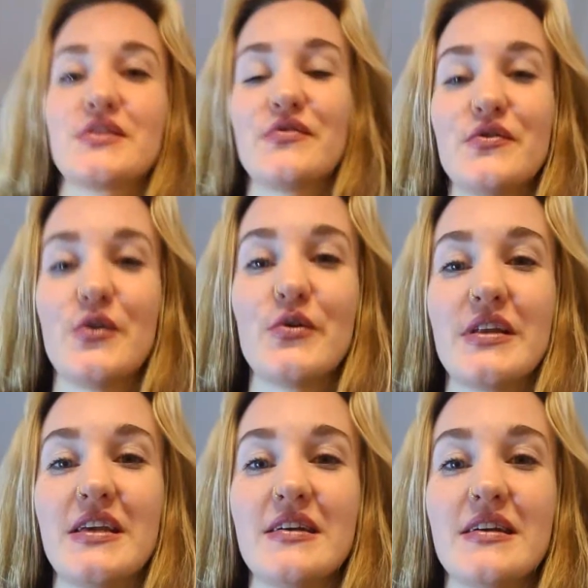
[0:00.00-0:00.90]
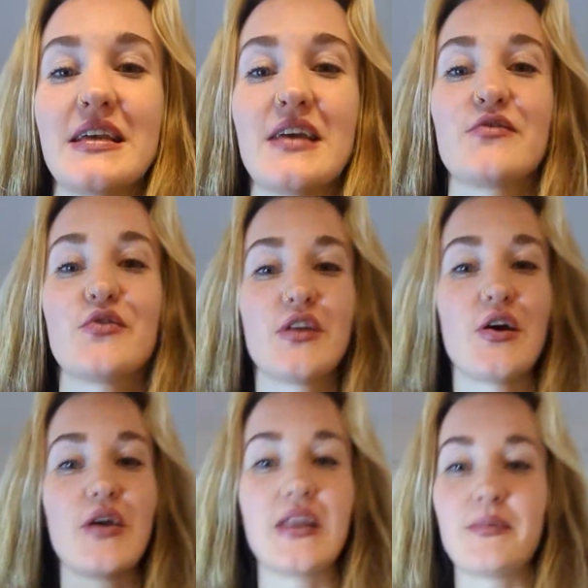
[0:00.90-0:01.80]
phone here again for now,
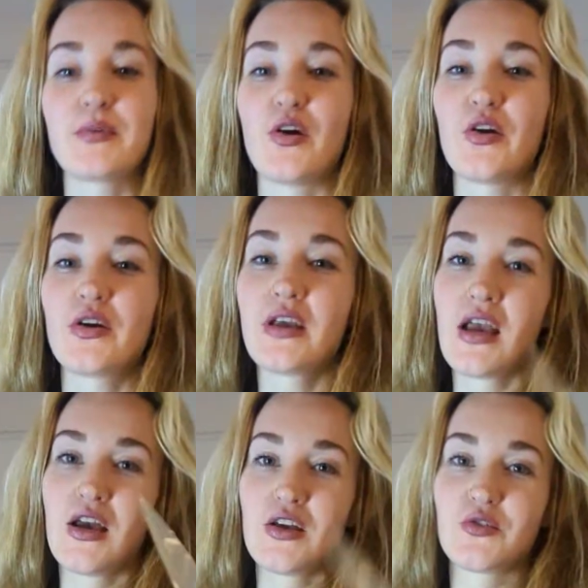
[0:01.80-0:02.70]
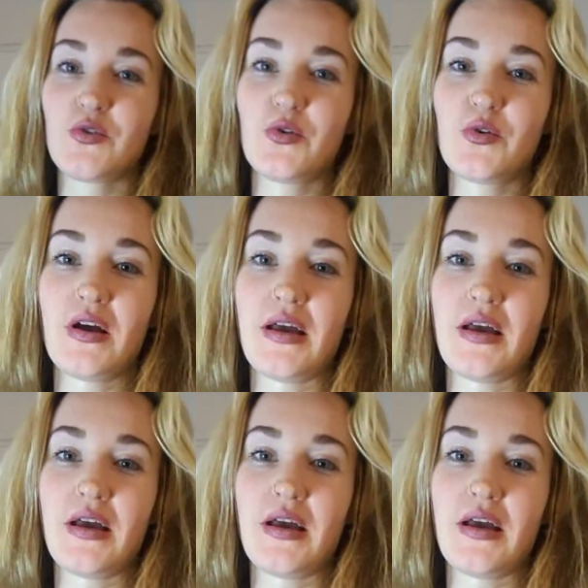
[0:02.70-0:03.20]
and I'm going to